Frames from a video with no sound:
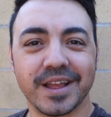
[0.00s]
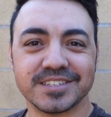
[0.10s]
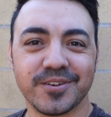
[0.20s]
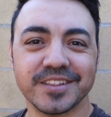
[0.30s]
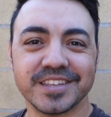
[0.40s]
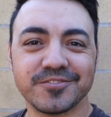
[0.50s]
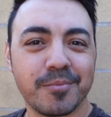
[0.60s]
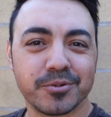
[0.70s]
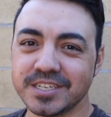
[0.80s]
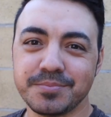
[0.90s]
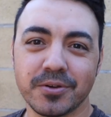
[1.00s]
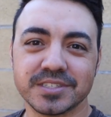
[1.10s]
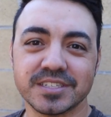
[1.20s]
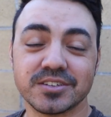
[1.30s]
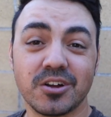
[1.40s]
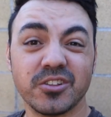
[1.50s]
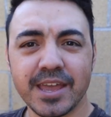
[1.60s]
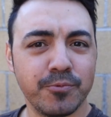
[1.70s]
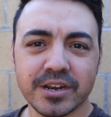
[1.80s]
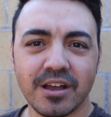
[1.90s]
So I got the dropper seat post installed.
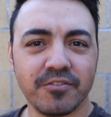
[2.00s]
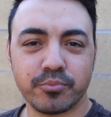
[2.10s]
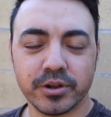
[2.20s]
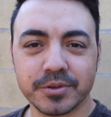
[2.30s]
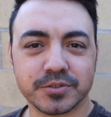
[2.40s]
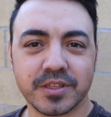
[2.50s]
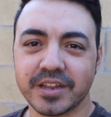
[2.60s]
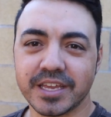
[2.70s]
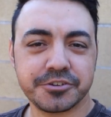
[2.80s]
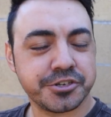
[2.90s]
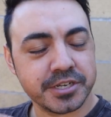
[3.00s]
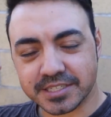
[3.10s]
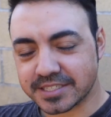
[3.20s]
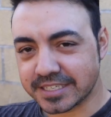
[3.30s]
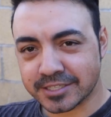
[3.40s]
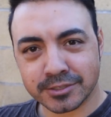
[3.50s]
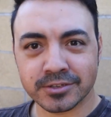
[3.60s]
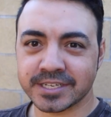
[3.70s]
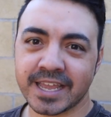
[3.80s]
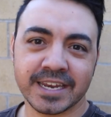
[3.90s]
It went off pretty much without a hitch. It
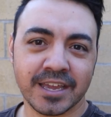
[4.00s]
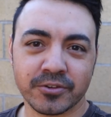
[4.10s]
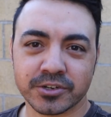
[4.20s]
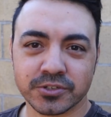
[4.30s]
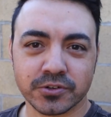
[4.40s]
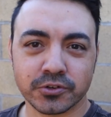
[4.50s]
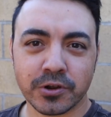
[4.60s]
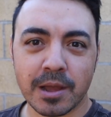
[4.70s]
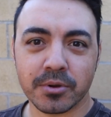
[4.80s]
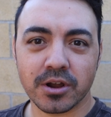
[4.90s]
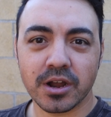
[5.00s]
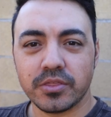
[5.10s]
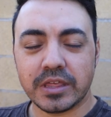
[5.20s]
installs like any other external dropper.